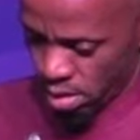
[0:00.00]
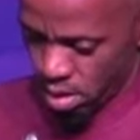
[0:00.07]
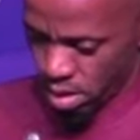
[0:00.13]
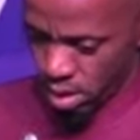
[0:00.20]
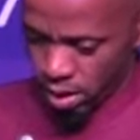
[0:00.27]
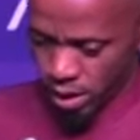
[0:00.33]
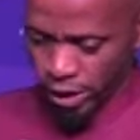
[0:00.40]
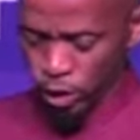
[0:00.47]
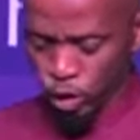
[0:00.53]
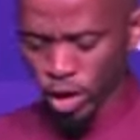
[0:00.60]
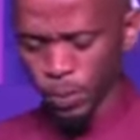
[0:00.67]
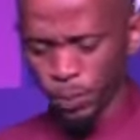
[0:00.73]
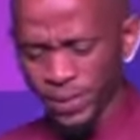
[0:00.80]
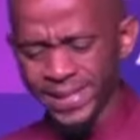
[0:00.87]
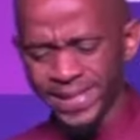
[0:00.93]
He's
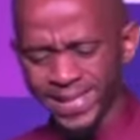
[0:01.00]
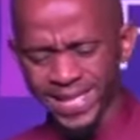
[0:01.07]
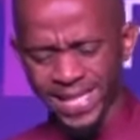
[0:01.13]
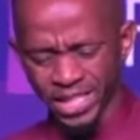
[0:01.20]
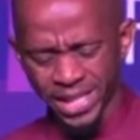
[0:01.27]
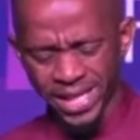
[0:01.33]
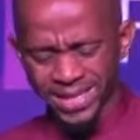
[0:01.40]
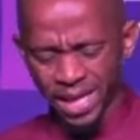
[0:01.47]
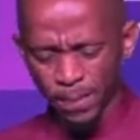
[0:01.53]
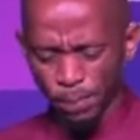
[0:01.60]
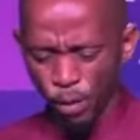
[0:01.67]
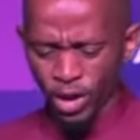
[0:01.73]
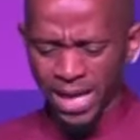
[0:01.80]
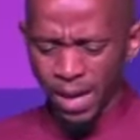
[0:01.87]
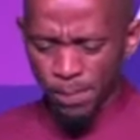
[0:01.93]
not building the church
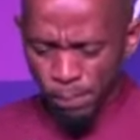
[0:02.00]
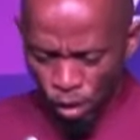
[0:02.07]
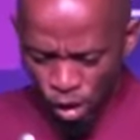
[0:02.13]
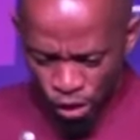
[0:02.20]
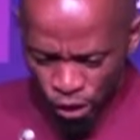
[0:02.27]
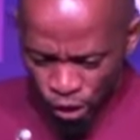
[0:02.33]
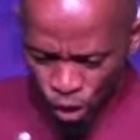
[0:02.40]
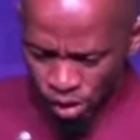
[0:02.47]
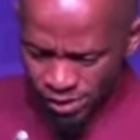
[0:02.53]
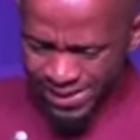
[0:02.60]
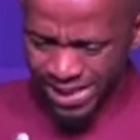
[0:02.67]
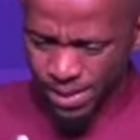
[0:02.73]
upon apostles and